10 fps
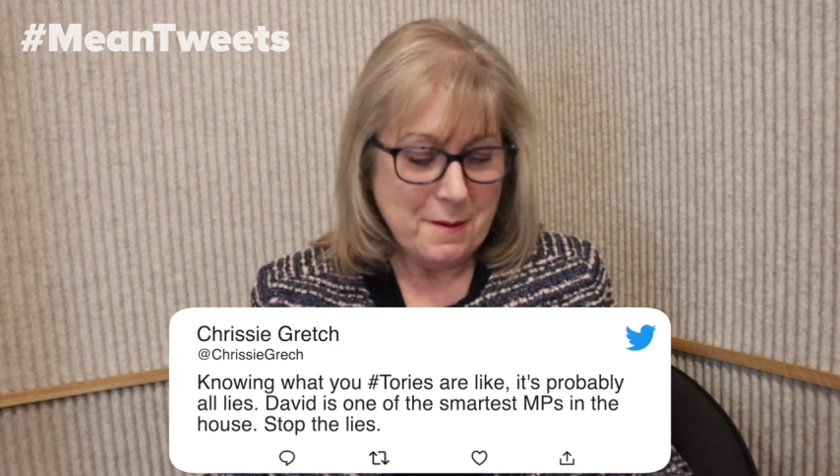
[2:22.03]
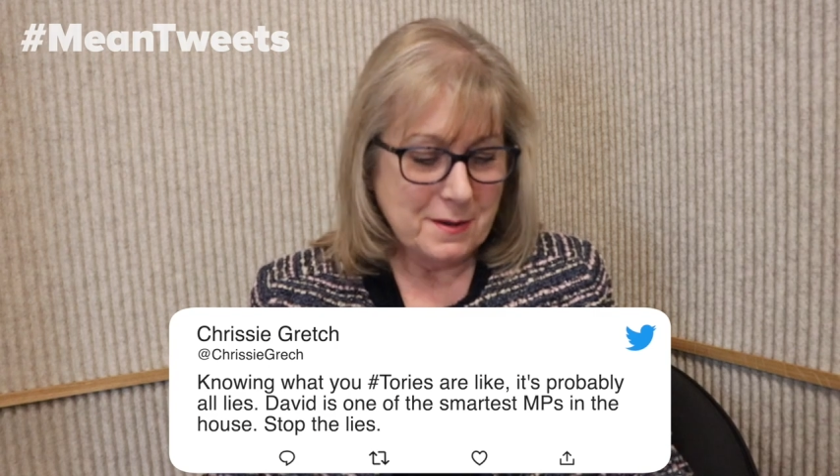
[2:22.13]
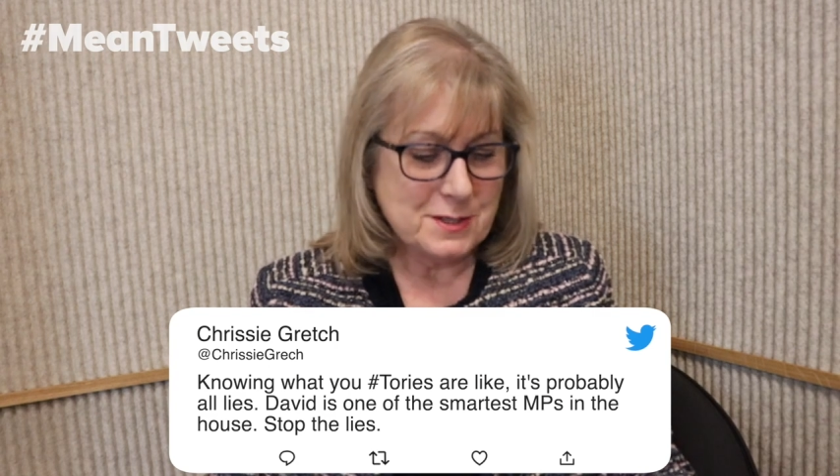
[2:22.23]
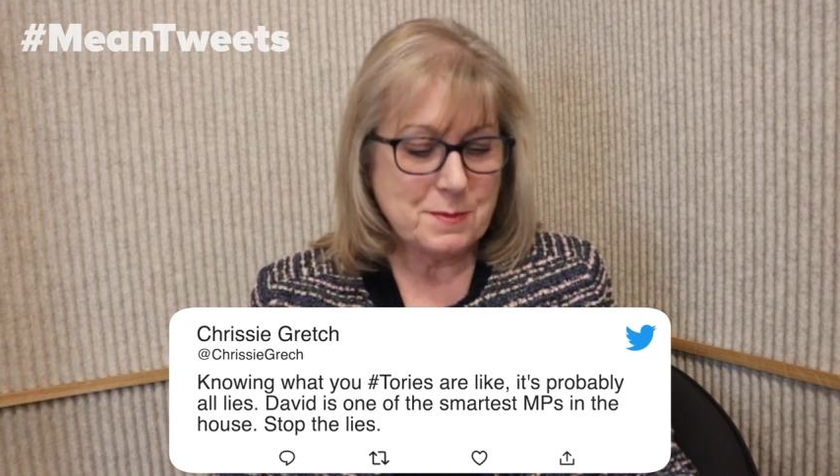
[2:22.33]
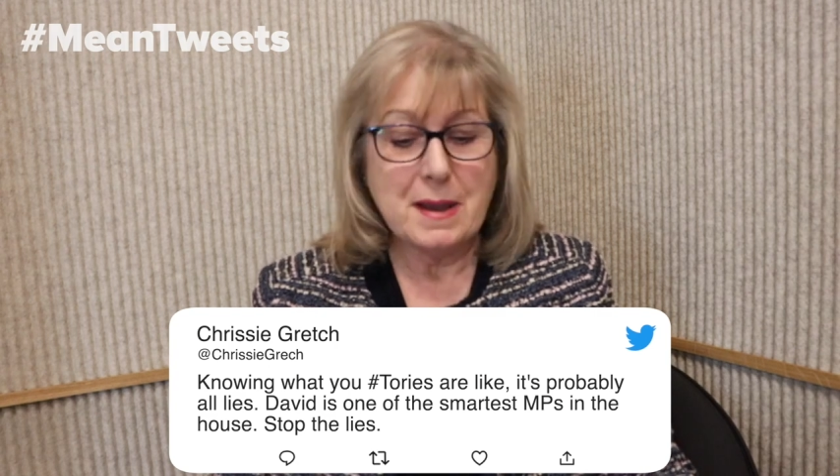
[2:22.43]

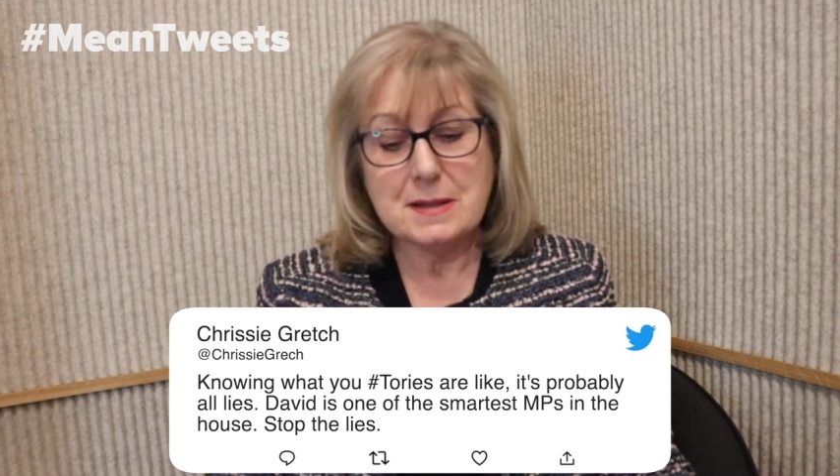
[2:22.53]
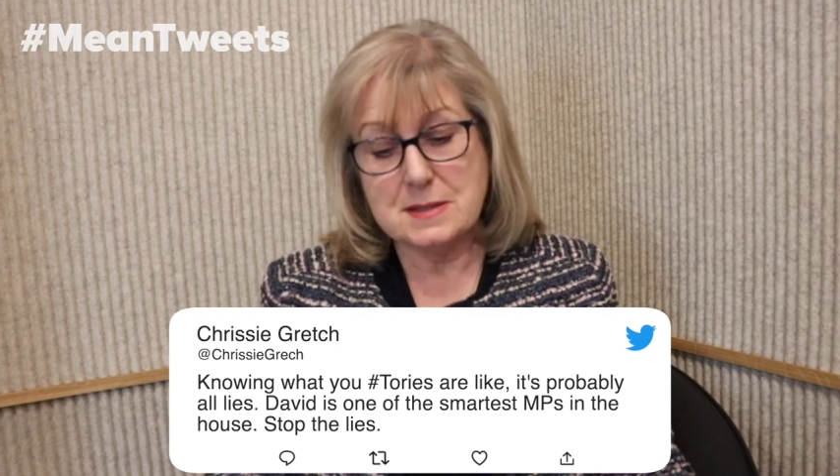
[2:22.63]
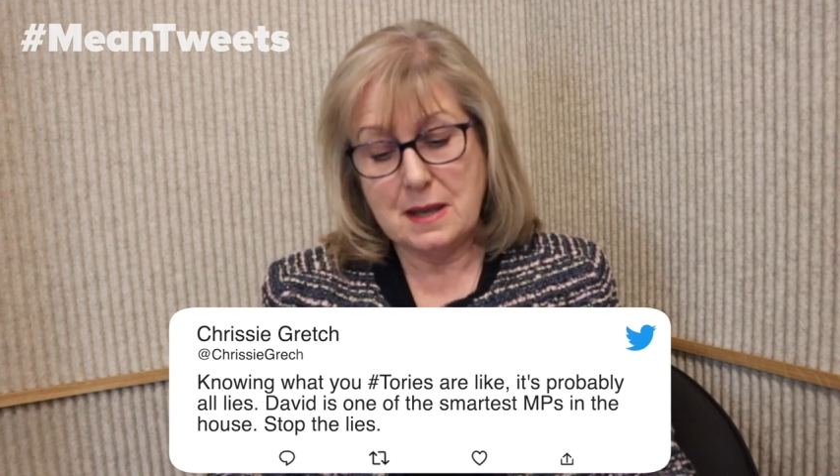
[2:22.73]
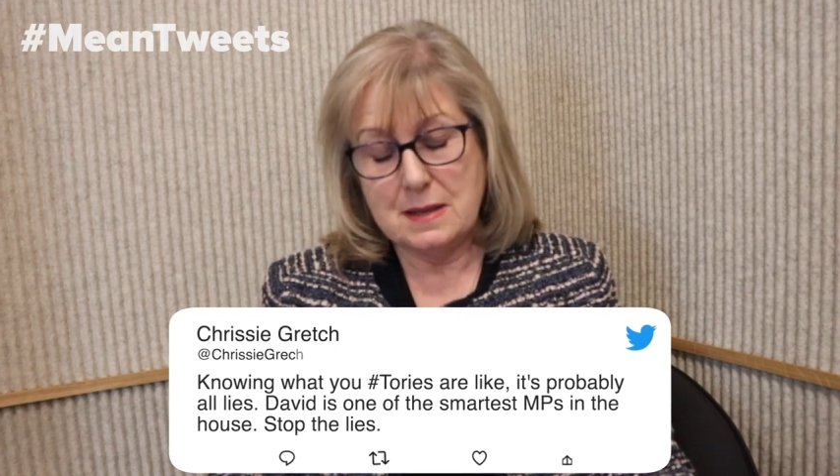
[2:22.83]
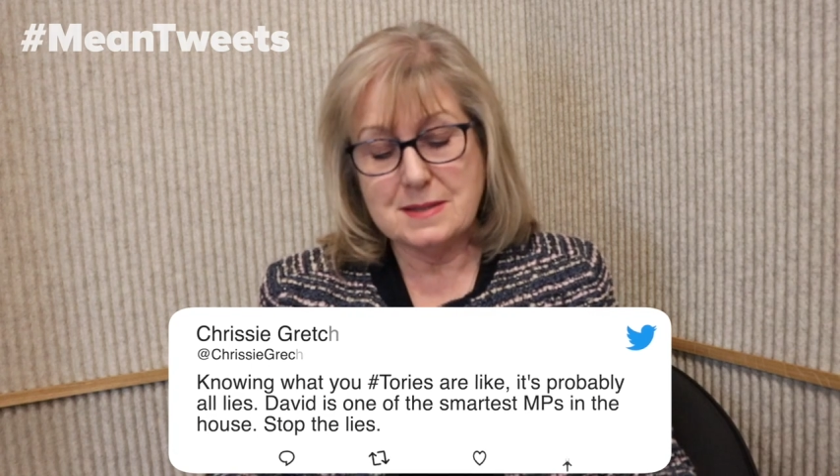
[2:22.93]
which
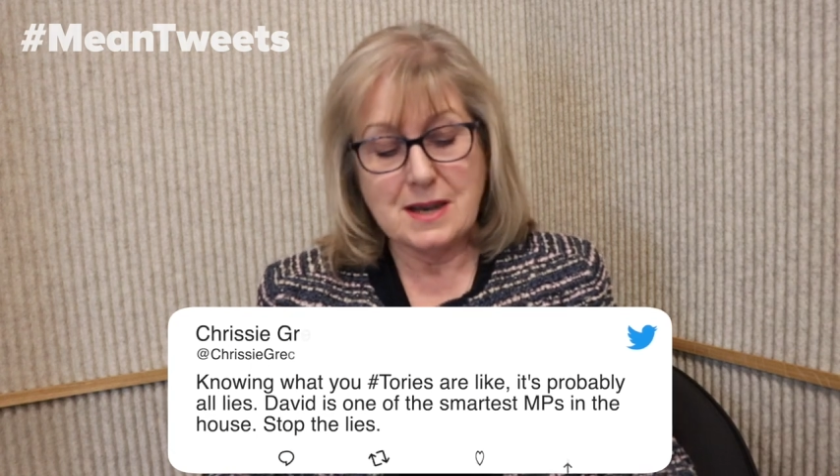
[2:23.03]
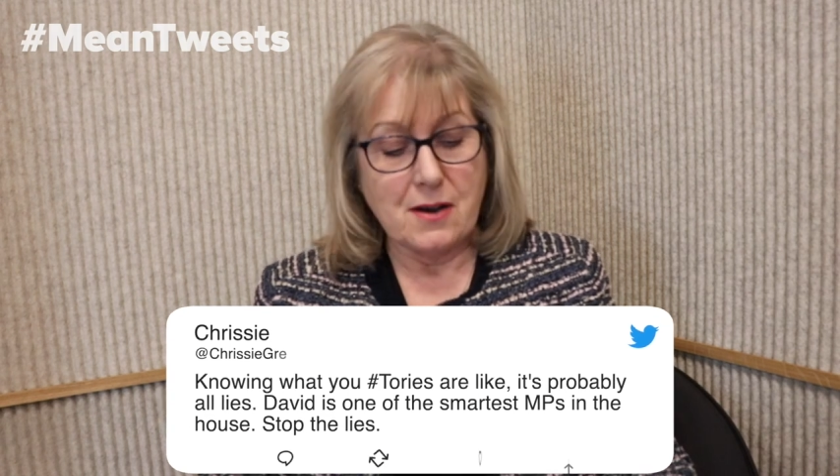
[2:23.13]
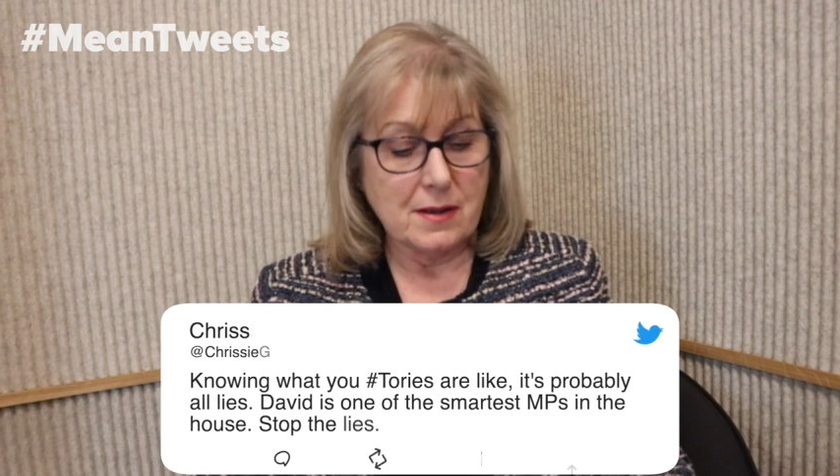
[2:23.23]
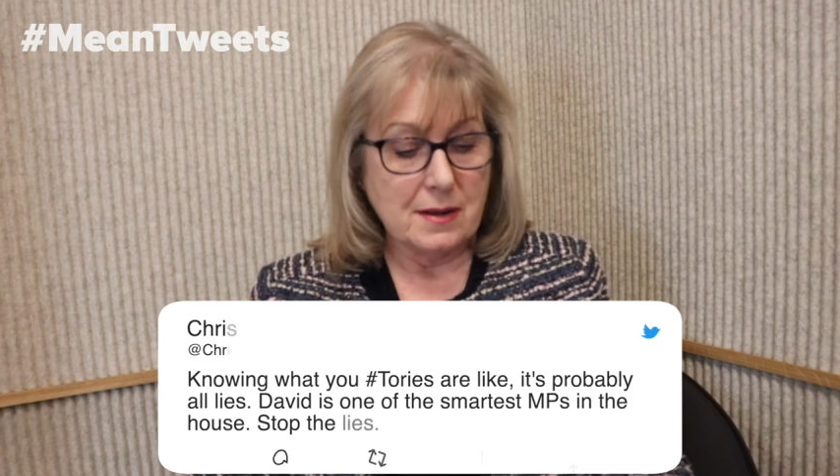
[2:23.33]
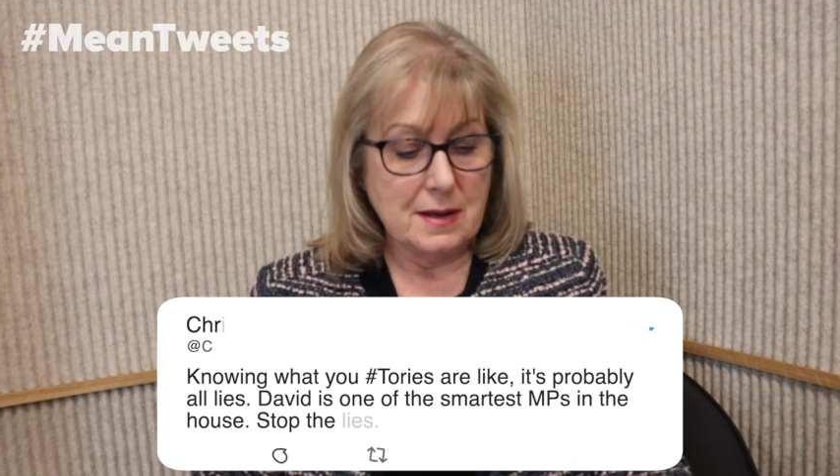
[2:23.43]
makes it
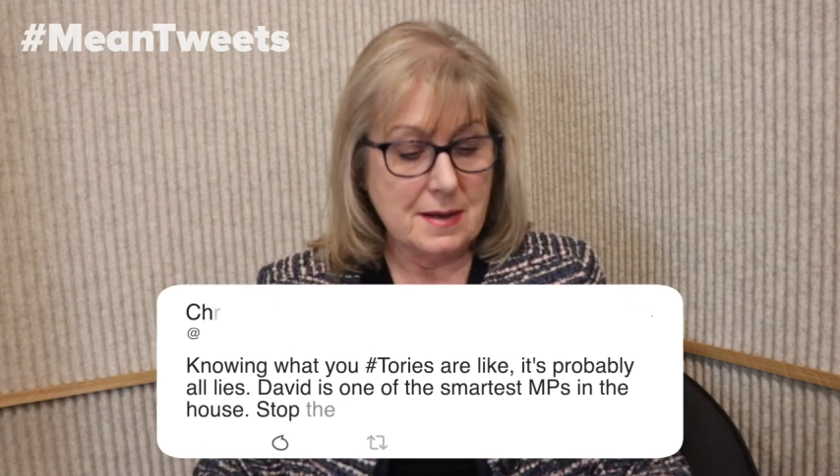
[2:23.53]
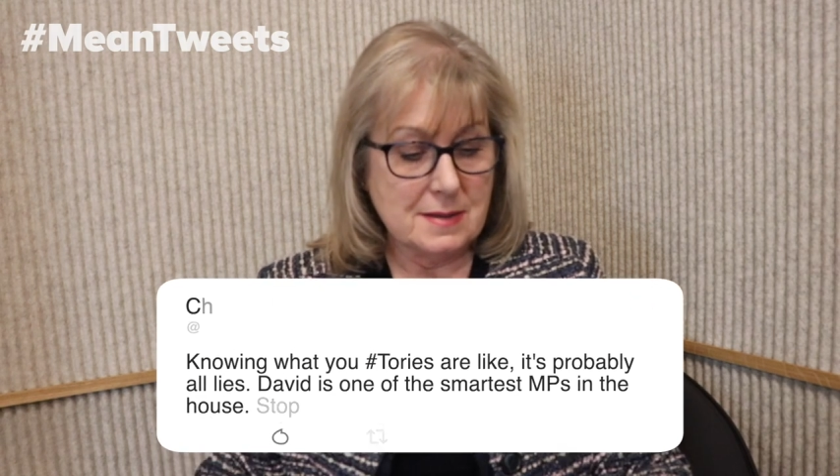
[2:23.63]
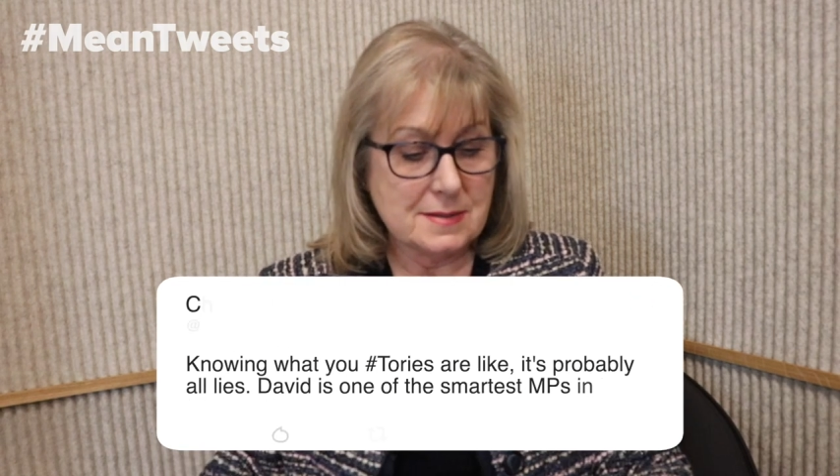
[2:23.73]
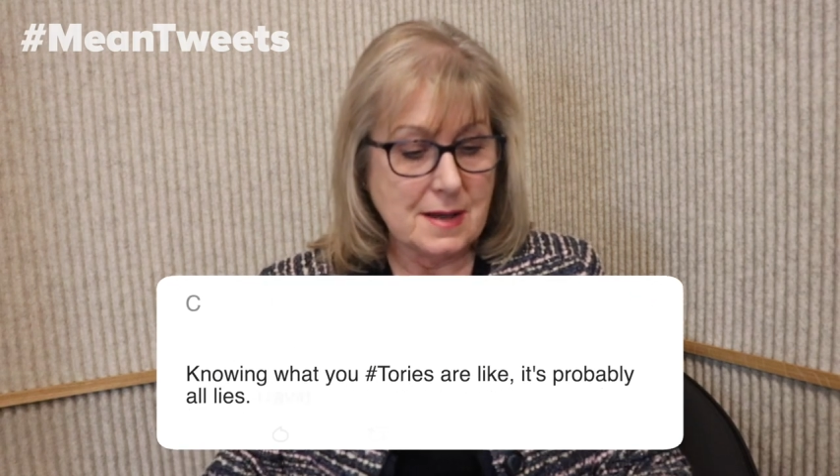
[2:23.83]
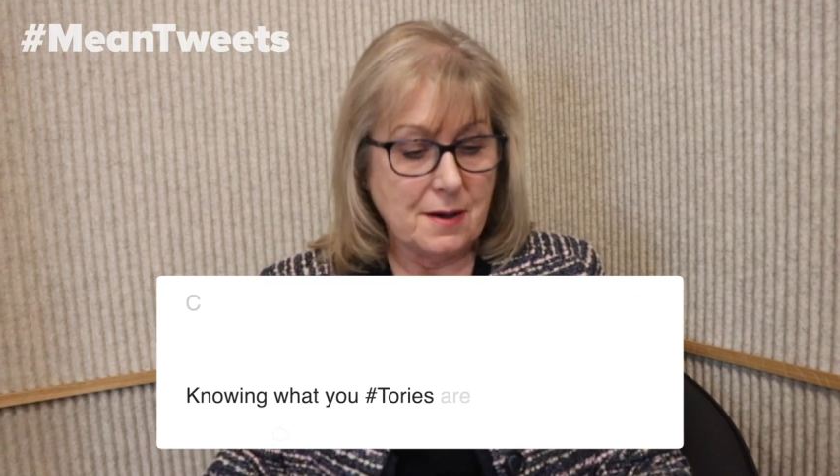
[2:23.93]
hysterical in
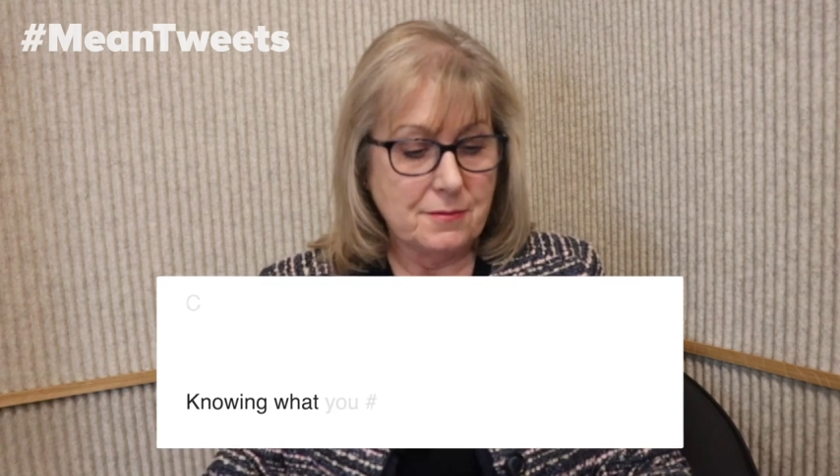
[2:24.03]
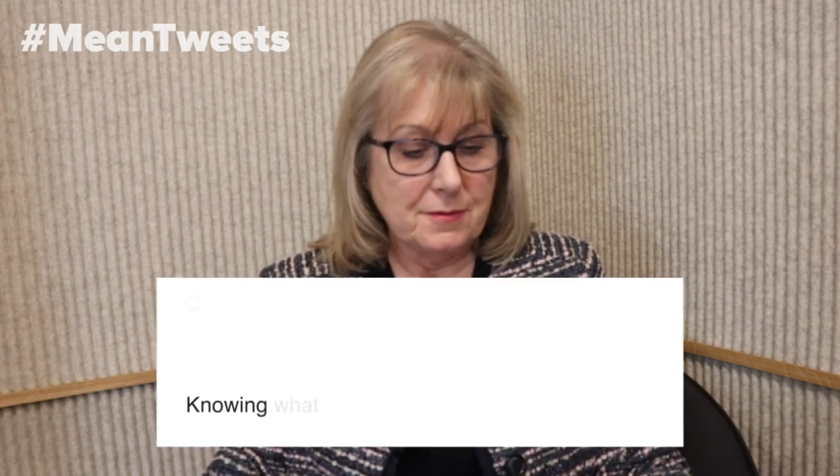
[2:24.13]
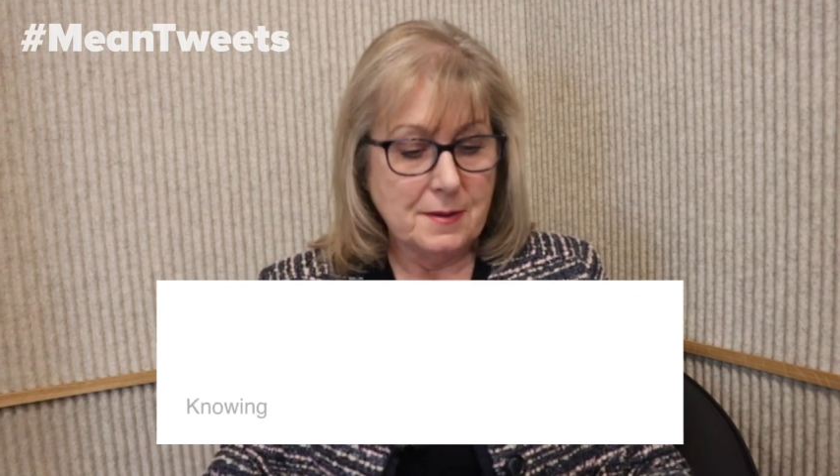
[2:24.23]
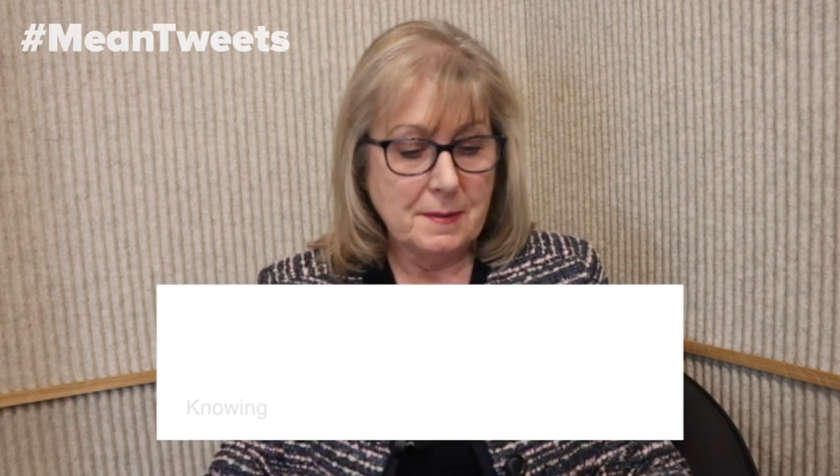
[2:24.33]
itself.